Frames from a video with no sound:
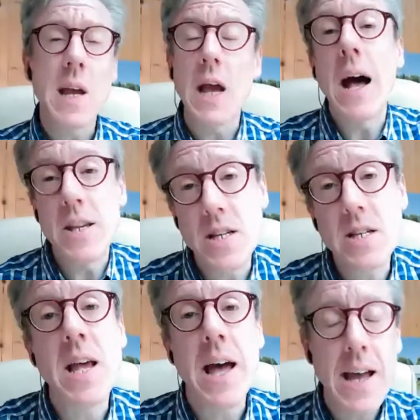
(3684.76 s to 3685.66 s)
as I
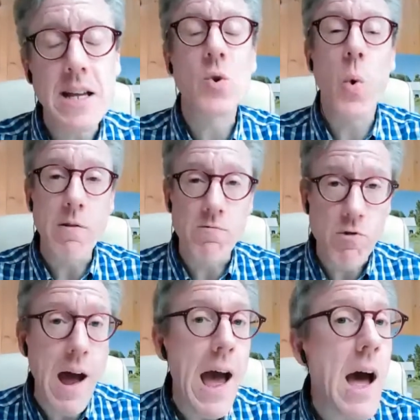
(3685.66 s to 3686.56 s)
say, it's quite
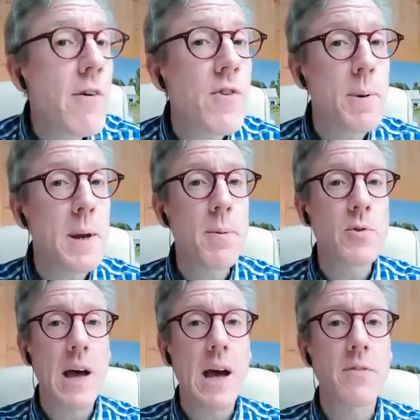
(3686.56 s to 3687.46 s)
rare for people to
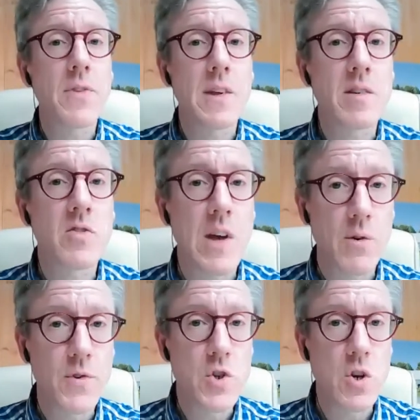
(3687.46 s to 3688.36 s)
have this
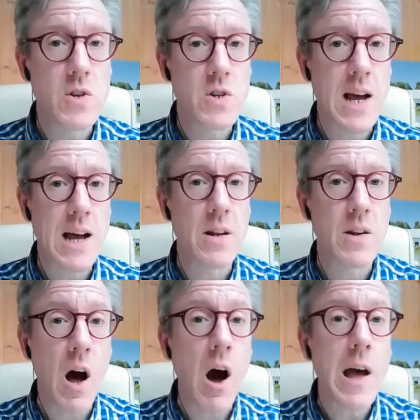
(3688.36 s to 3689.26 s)
self-assurance talent
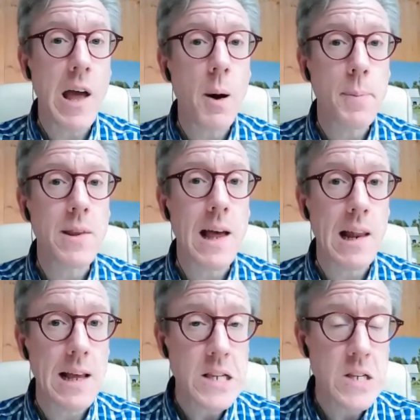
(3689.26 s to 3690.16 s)
high up in their
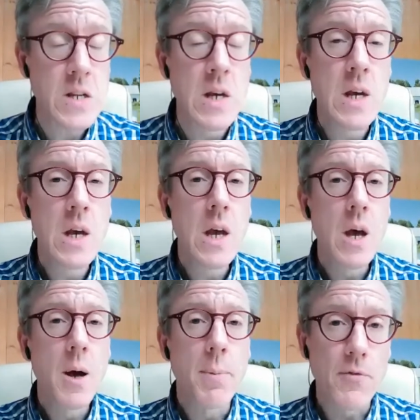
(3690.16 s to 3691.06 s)
list.
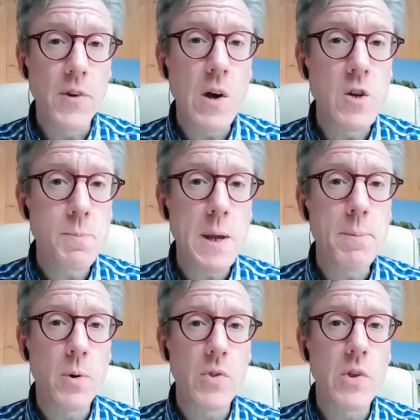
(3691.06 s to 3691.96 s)
But for those
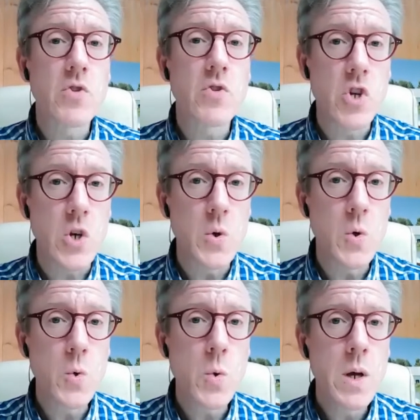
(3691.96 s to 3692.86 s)
people that
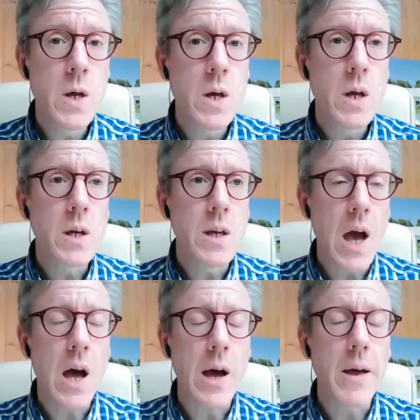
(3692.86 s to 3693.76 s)
do,
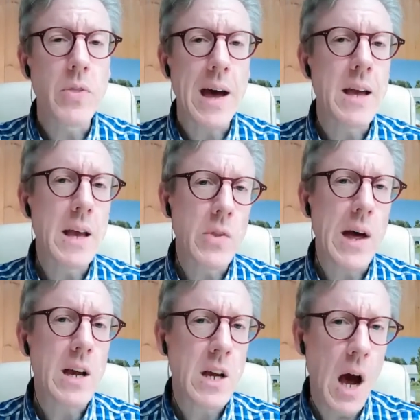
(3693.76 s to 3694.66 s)
that
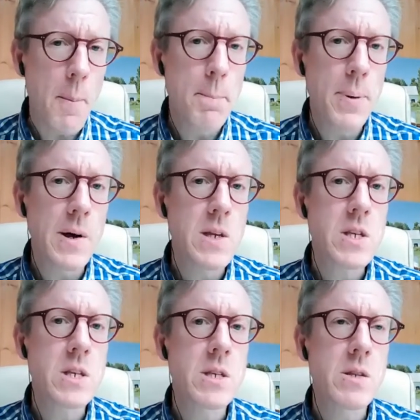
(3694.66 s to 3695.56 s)

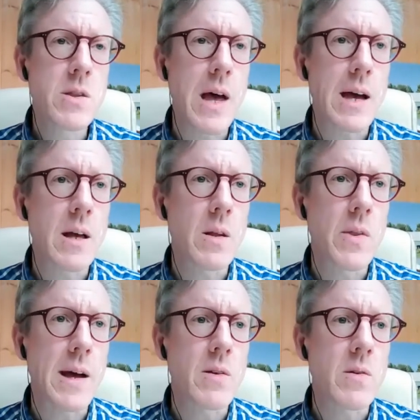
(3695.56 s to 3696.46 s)
compass, that
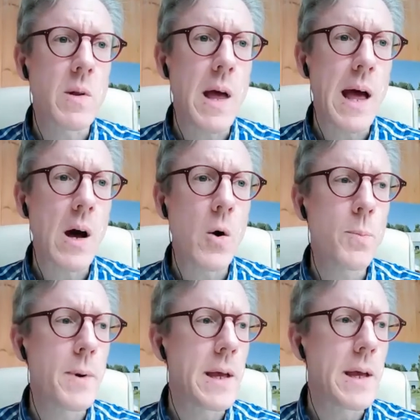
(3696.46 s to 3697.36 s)

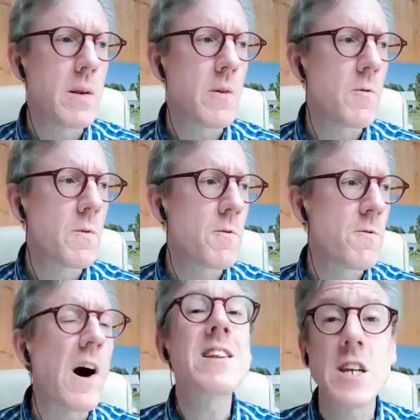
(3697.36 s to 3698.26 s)
help in
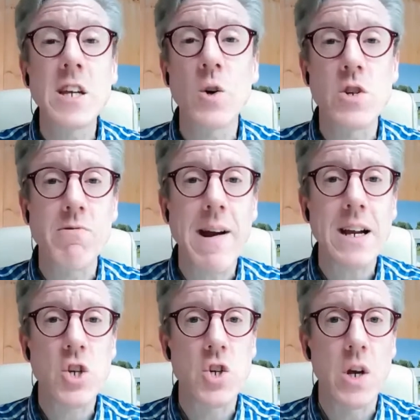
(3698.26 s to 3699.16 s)
finding your
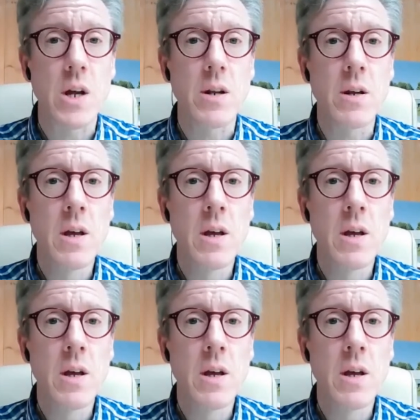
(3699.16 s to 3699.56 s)
direction